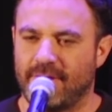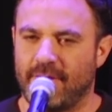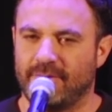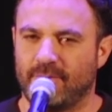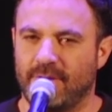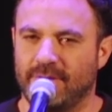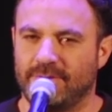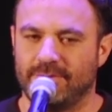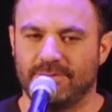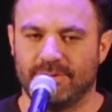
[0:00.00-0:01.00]
I was one of
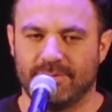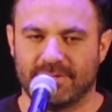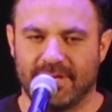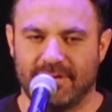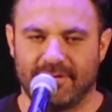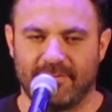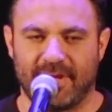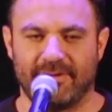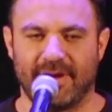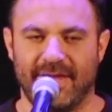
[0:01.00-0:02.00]
two Jewish kids in
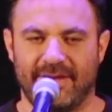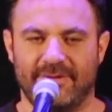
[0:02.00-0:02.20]
my grade.